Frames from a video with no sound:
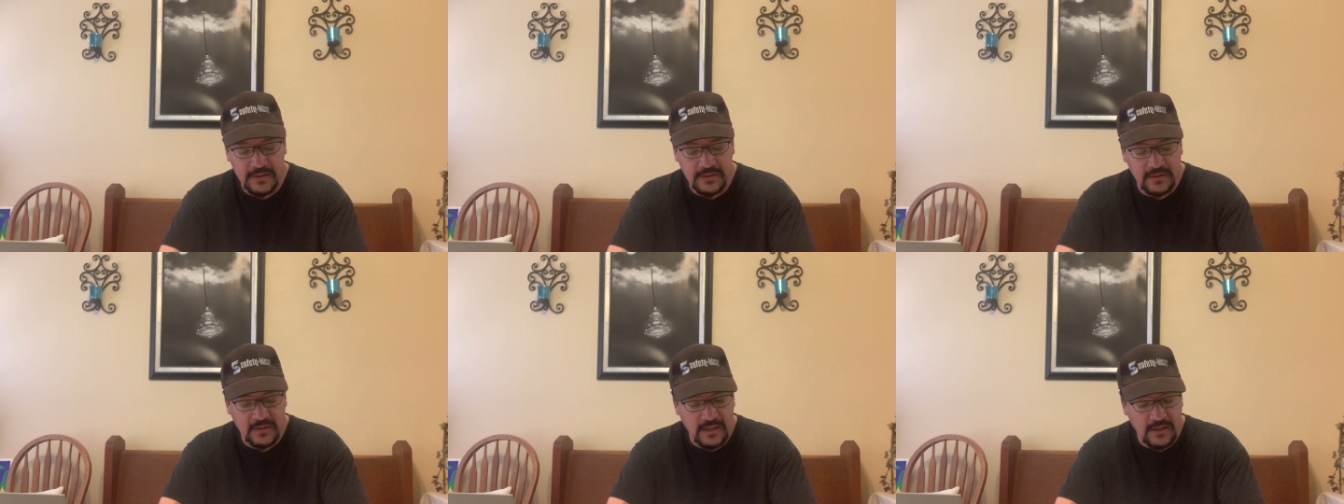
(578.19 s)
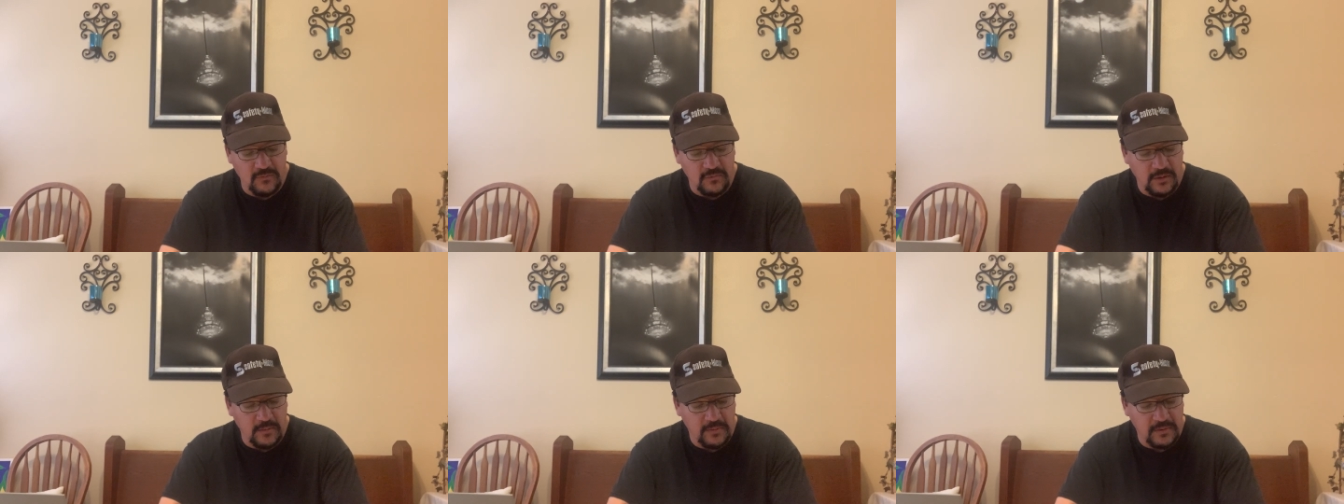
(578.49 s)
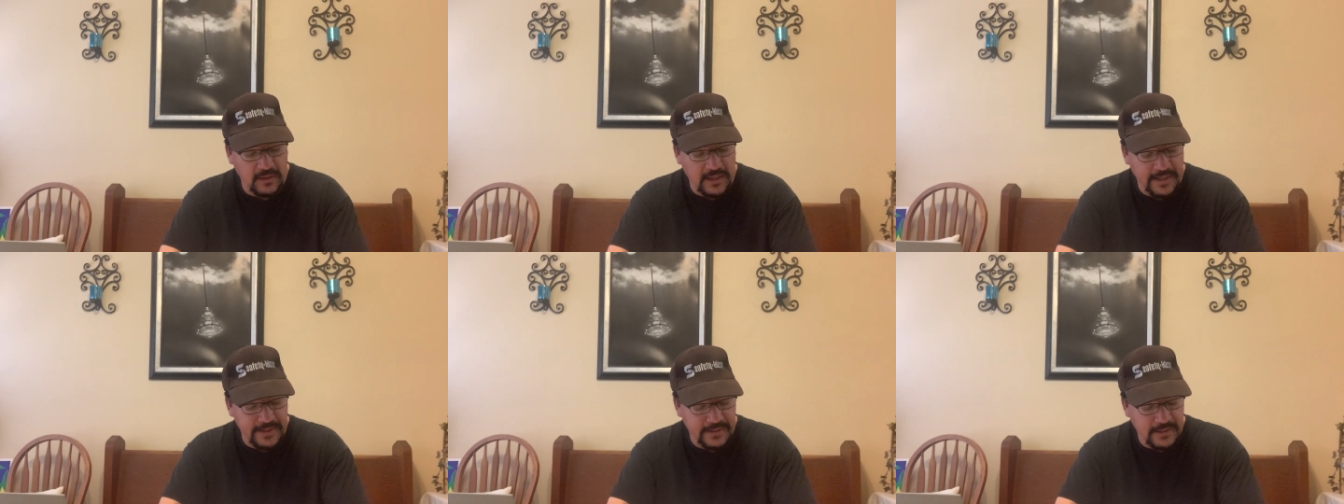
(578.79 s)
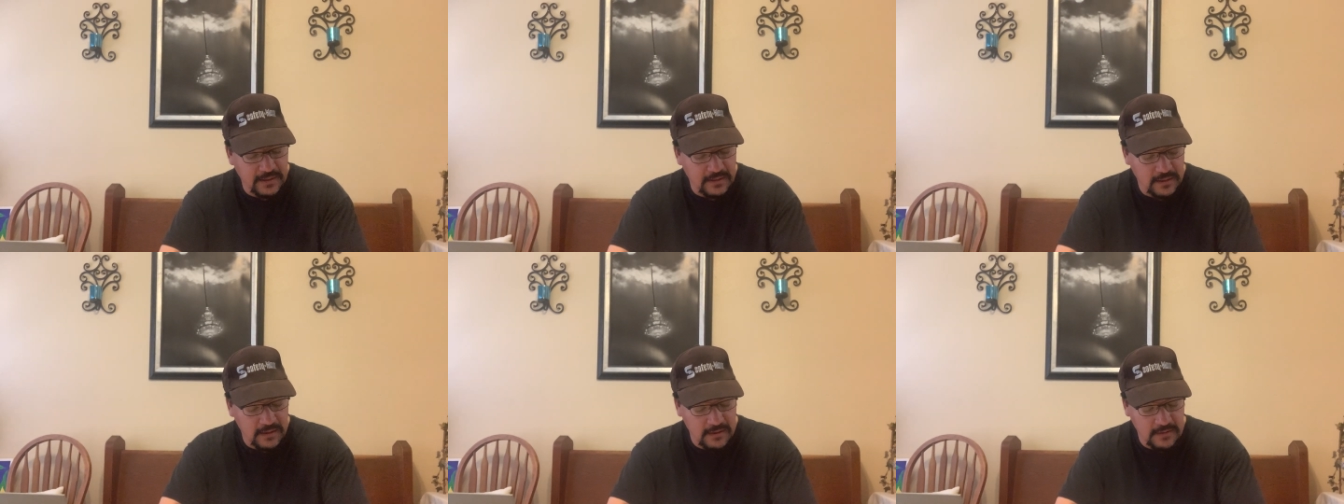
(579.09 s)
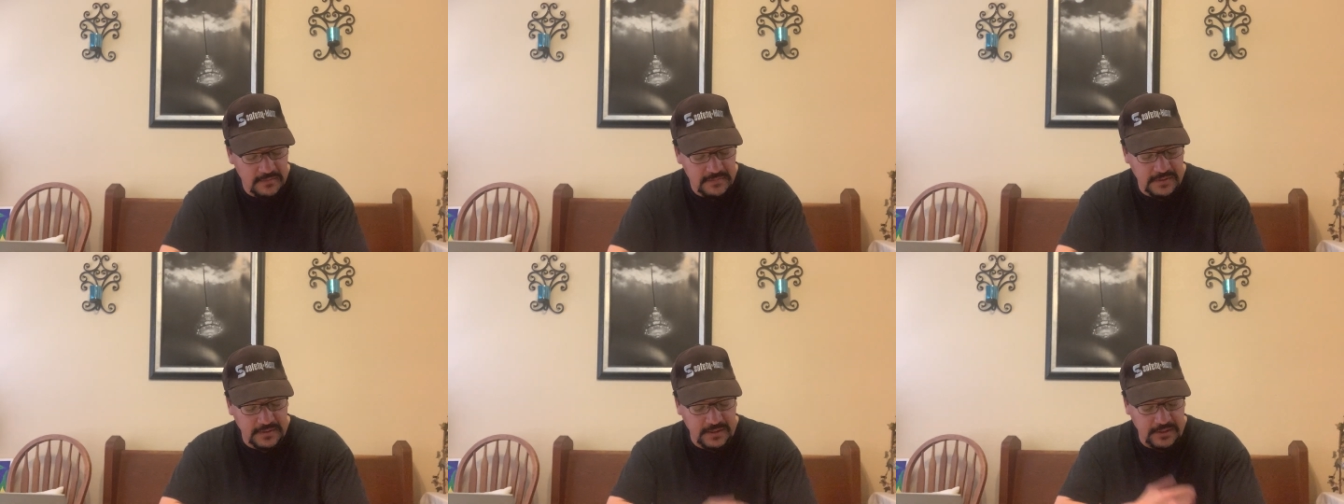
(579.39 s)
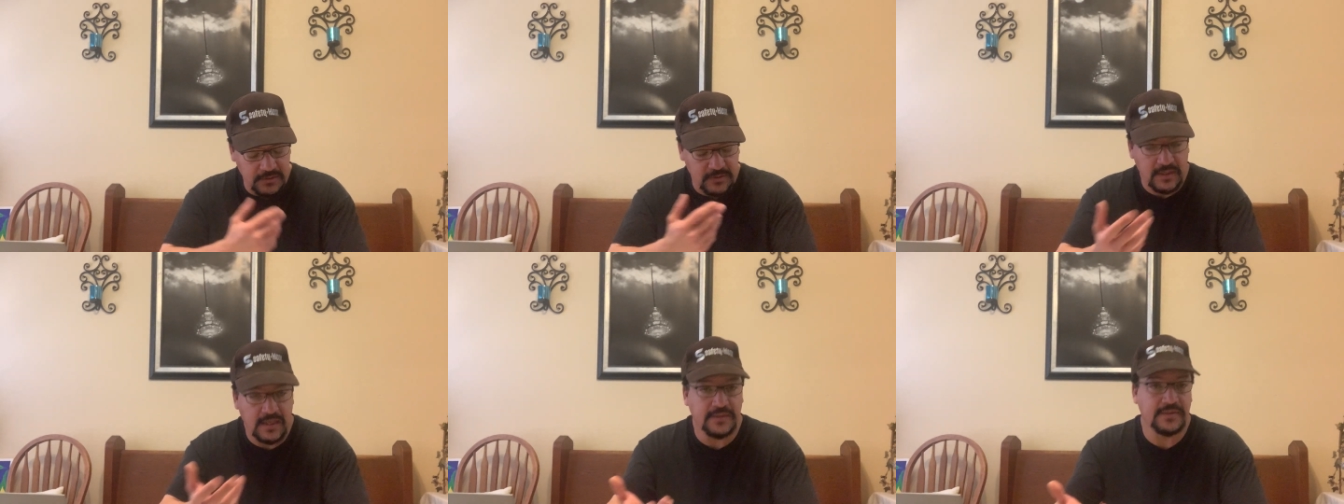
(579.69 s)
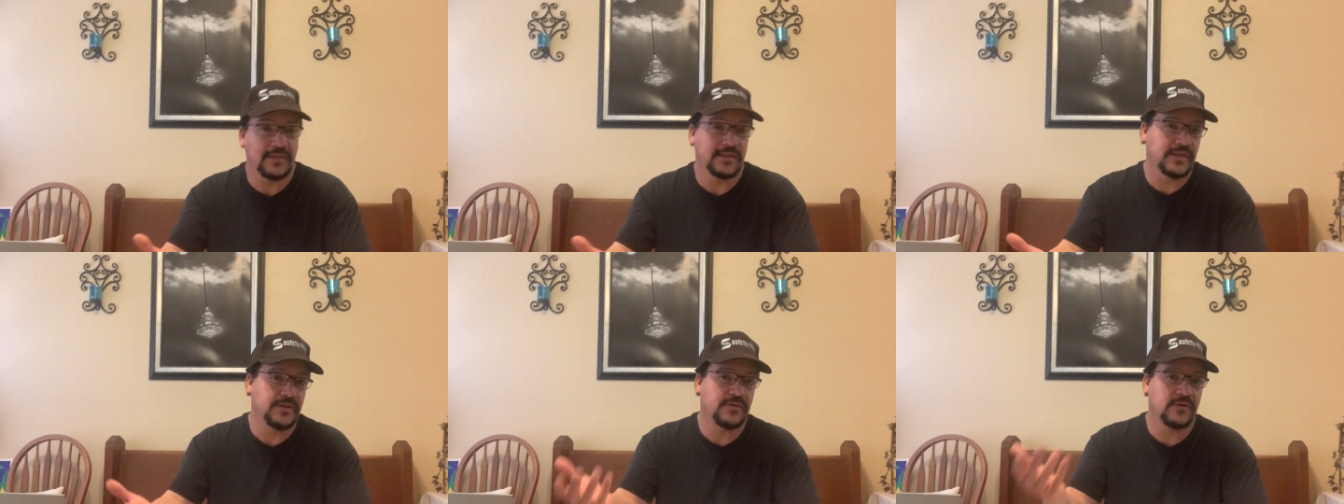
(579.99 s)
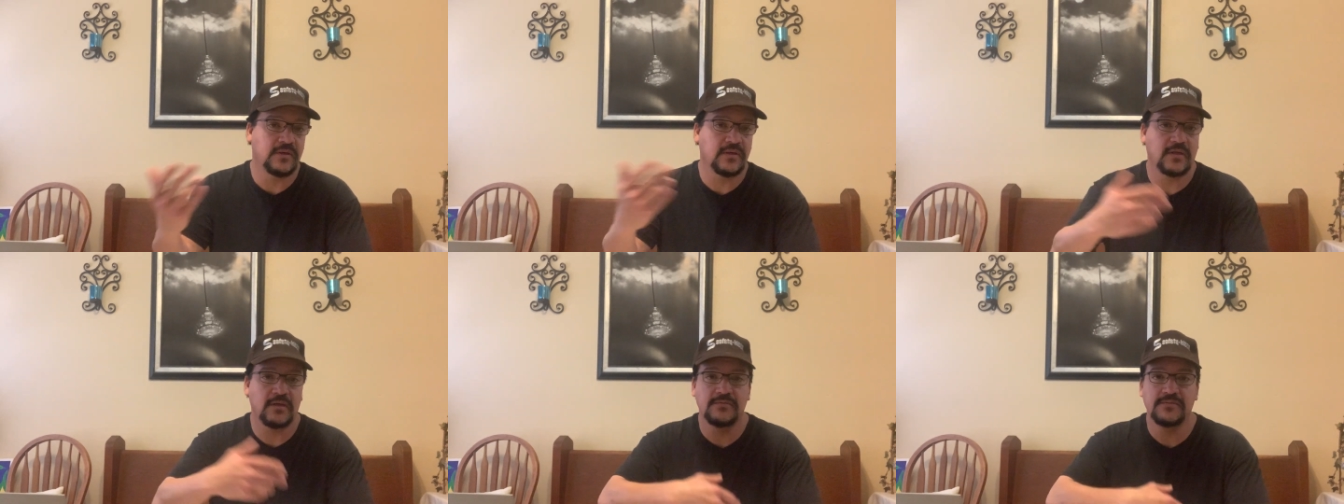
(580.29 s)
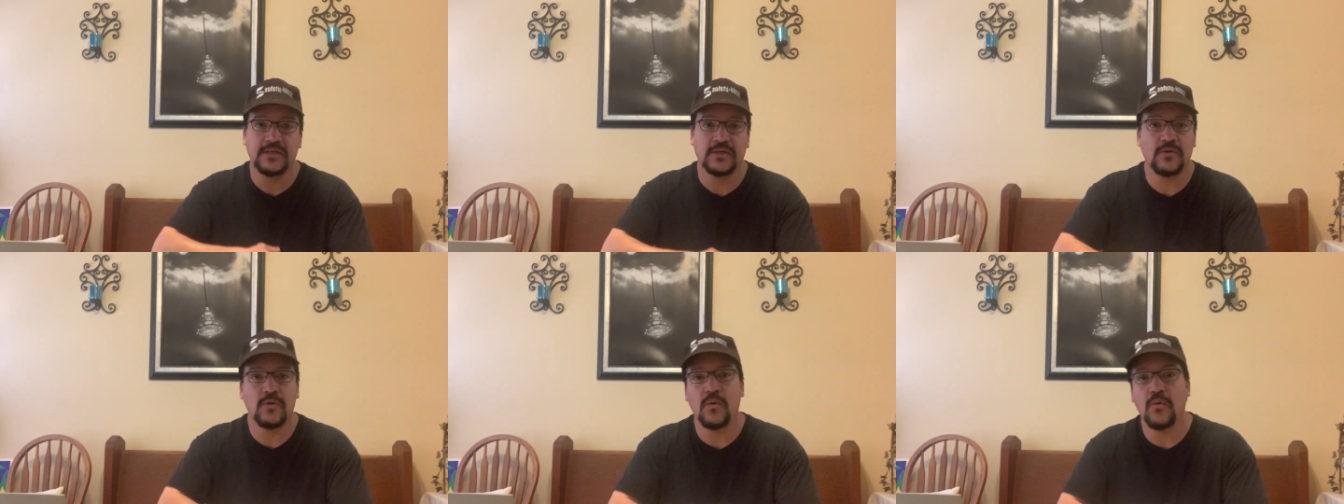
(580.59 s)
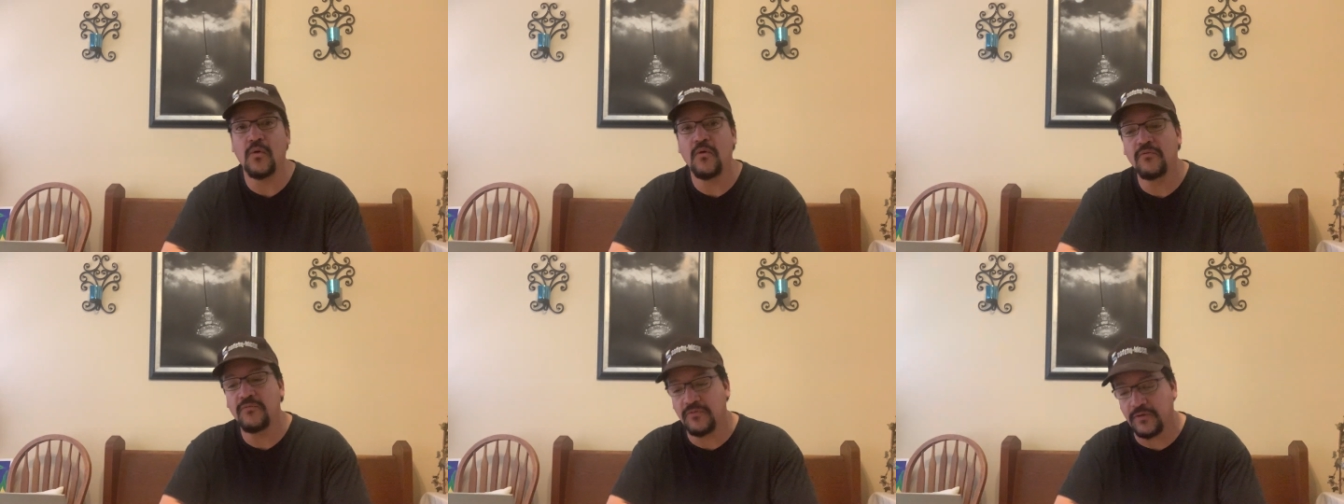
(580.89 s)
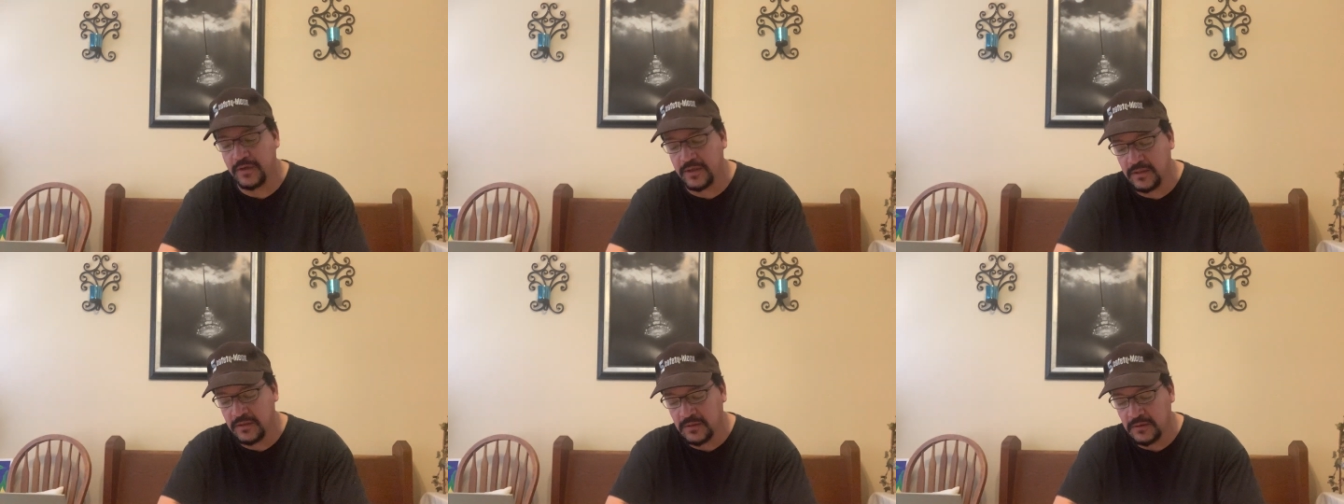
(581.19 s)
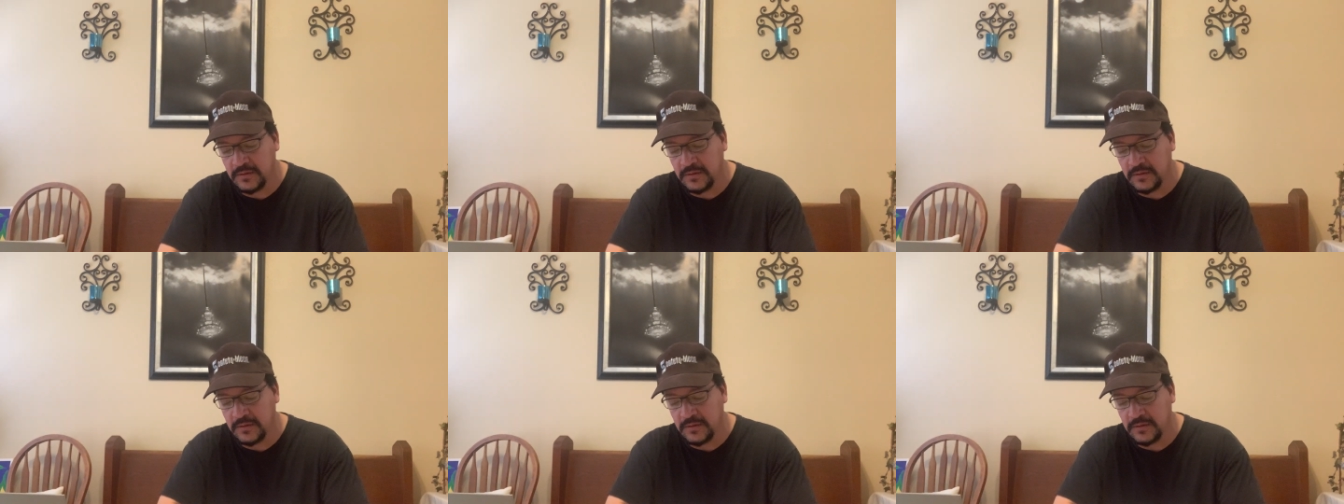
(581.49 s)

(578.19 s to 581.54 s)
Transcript: You got rubber lining gloves, and then you got the leather gloves that go over it.